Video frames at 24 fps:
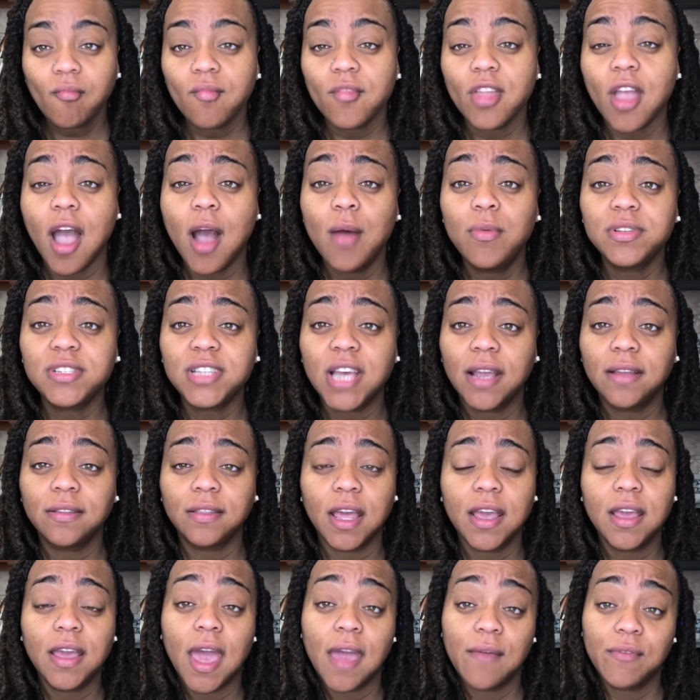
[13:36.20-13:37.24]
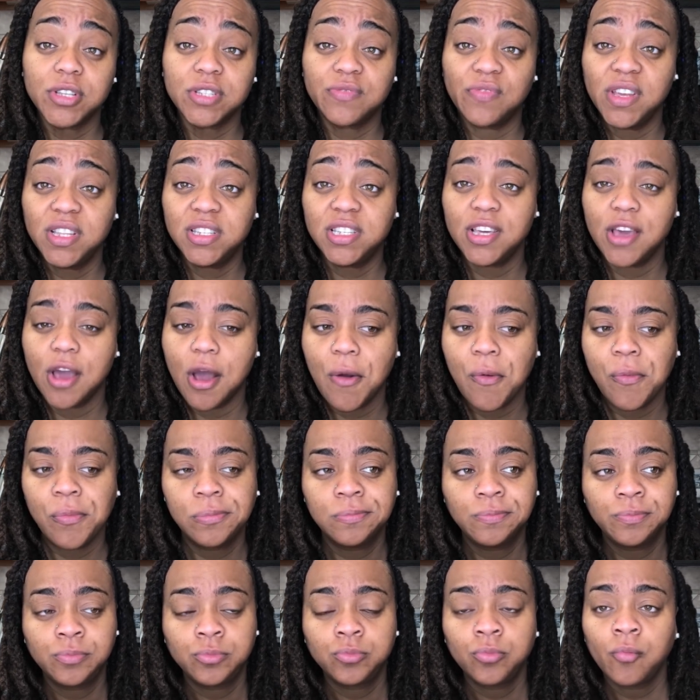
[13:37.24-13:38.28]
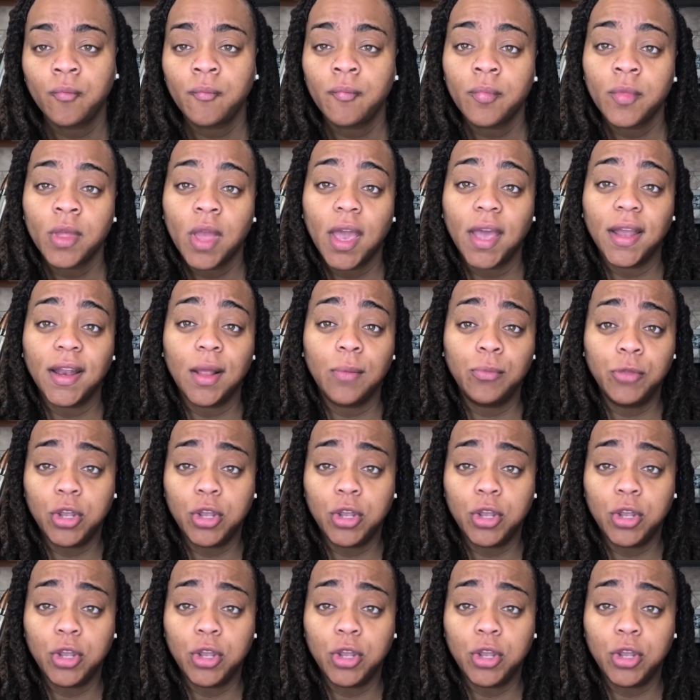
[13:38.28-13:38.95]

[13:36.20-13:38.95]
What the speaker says: I was like, they gave us VTO. And then,